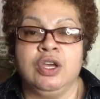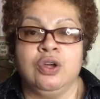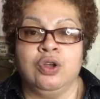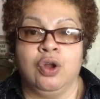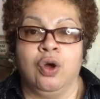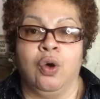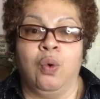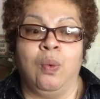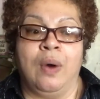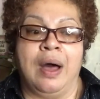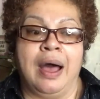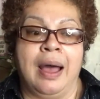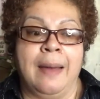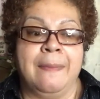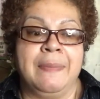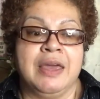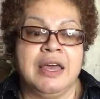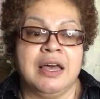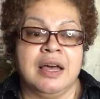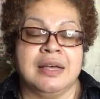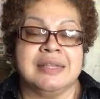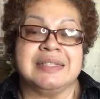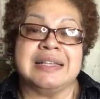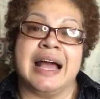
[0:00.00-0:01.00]
You know why?
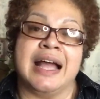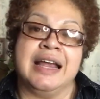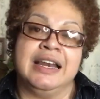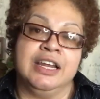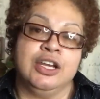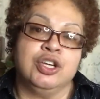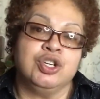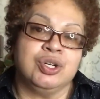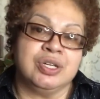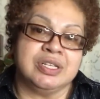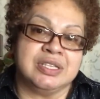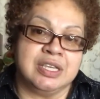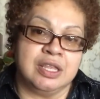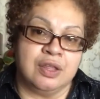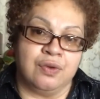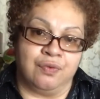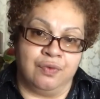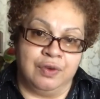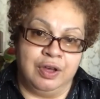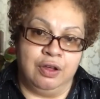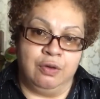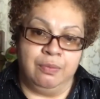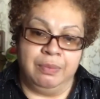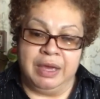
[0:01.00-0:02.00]
Because I need you to see the
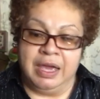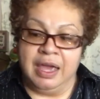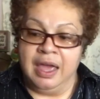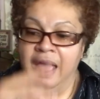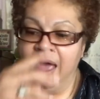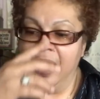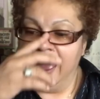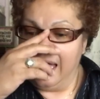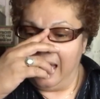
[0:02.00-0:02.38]
real me.